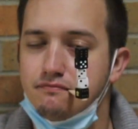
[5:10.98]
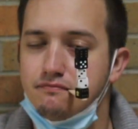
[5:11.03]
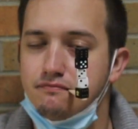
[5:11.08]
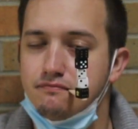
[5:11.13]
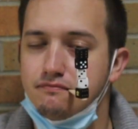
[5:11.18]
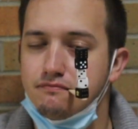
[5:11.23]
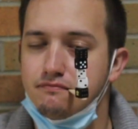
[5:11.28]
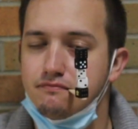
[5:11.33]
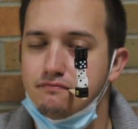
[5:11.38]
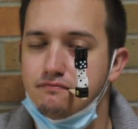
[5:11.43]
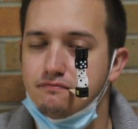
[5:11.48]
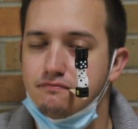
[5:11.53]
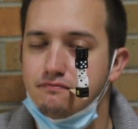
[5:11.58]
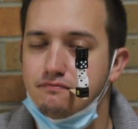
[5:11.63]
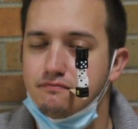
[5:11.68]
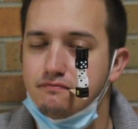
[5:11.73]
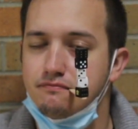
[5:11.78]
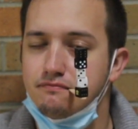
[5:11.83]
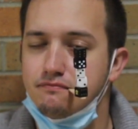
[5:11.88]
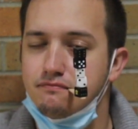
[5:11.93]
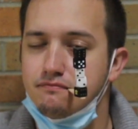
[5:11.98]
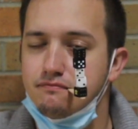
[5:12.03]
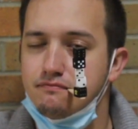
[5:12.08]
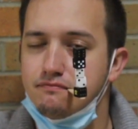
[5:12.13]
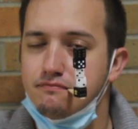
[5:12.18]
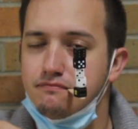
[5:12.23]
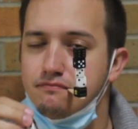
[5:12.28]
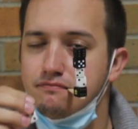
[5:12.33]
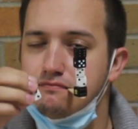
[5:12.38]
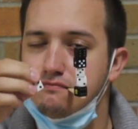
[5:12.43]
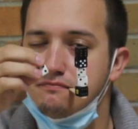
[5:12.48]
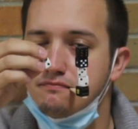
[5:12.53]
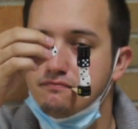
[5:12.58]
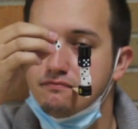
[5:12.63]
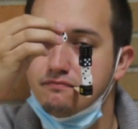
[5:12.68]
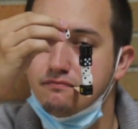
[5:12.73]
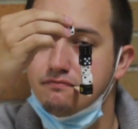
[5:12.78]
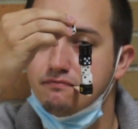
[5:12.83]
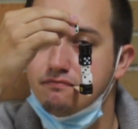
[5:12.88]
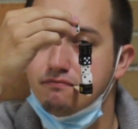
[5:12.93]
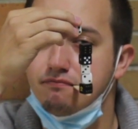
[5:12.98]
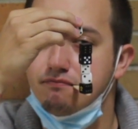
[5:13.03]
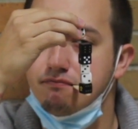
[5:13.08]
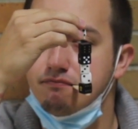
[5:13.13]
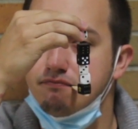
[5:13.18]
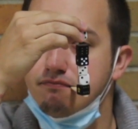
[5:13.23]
[no speech]